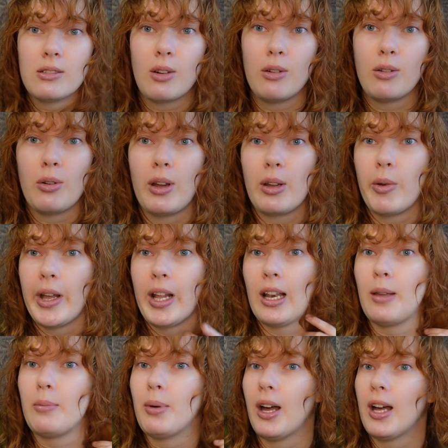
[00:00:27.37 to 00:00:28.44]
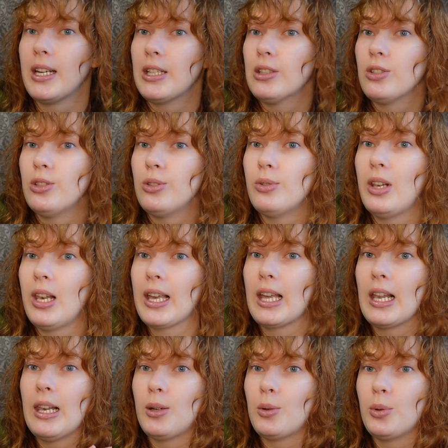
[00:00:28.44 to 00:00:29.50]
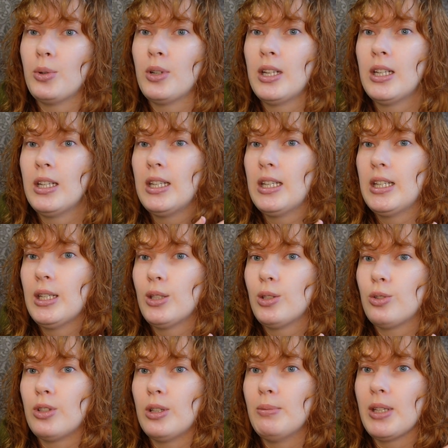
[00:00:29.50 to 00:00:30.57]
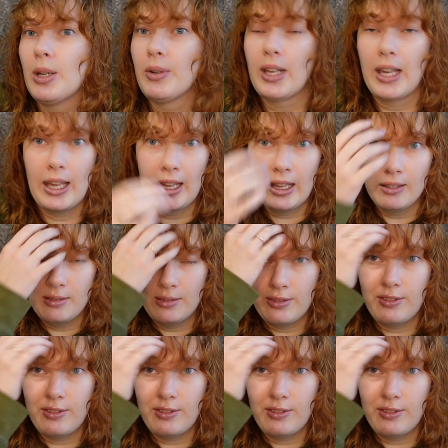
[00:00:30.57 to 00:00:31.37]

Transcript: It's growing quite quickly, but I need to do like a little trim down here.